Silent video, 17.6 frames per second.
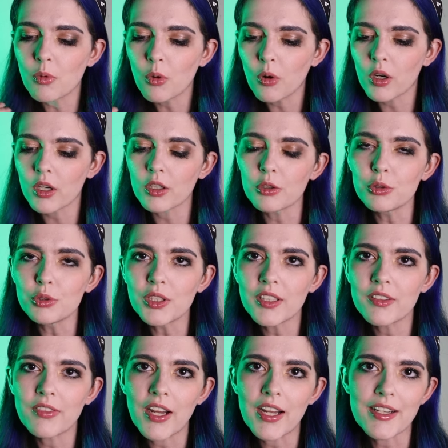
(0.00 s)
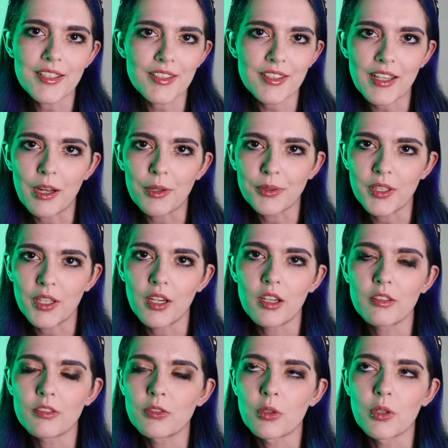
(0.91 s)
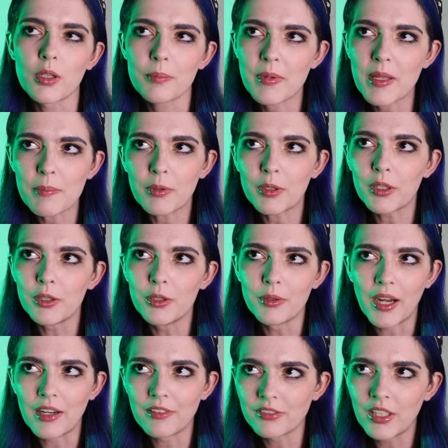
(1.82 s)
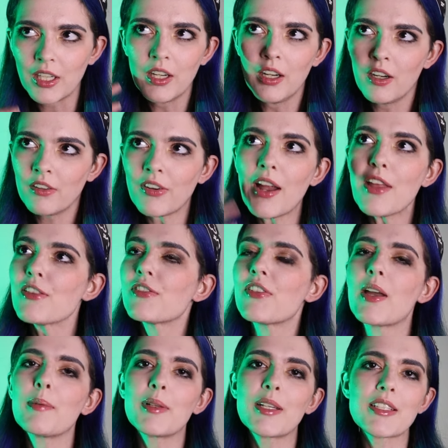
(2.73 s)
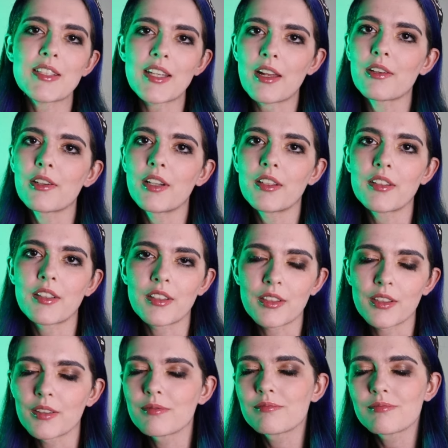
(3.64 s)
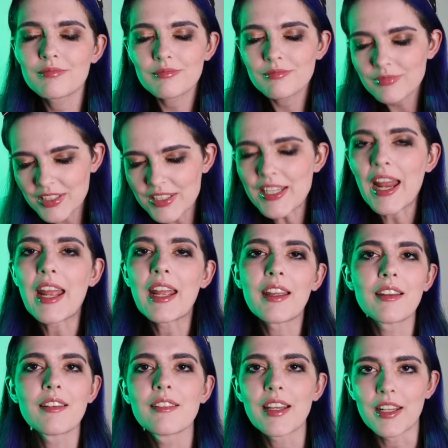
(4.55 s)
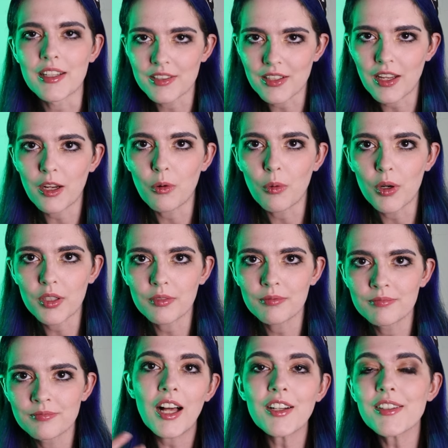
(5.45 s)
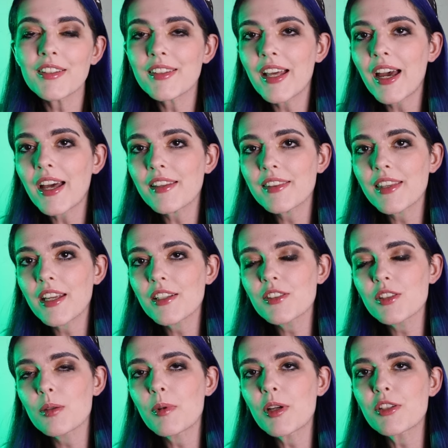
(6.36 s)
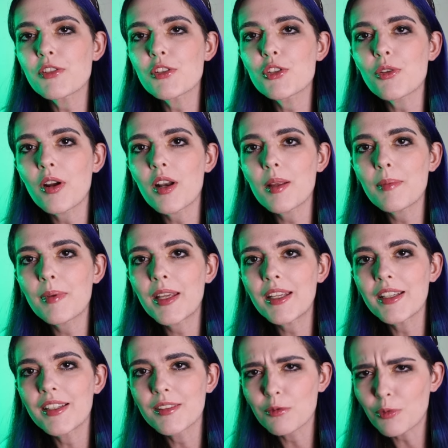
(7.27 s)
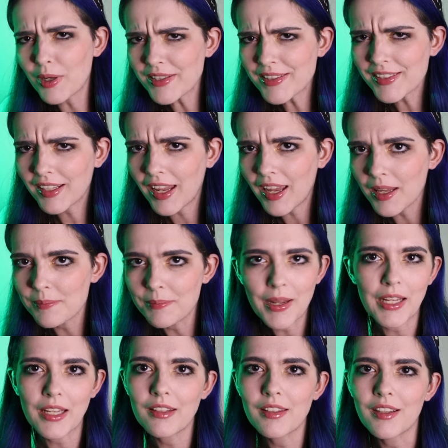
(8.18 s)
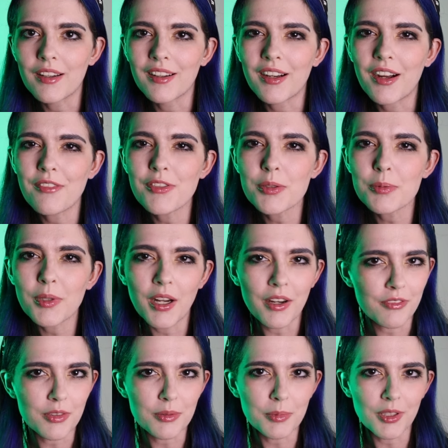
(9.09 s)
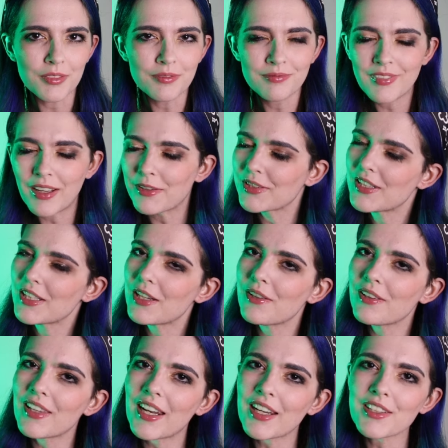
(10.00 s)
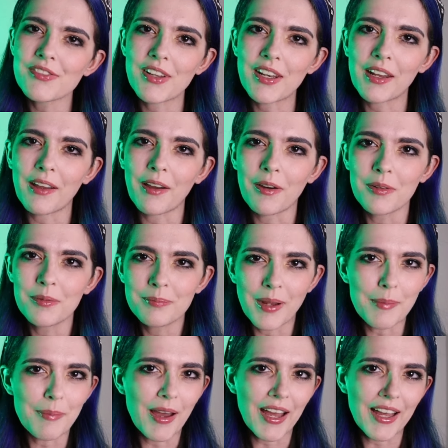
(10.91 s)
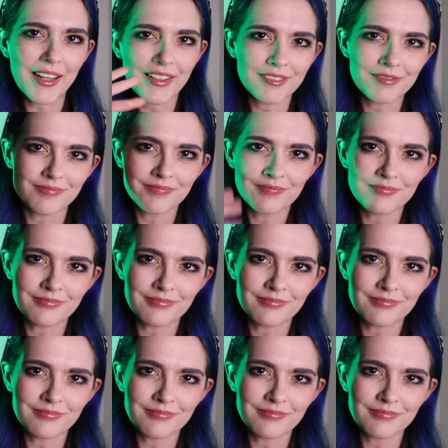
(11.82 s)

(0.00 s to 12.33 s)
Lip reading: more cool advice out there for people who have friends, family, etc. that are staying in a psych ward. Other than that, thanks so much for joining me and once again making the uncomfortable comfortable. I'll see you in the next video. Bye bye.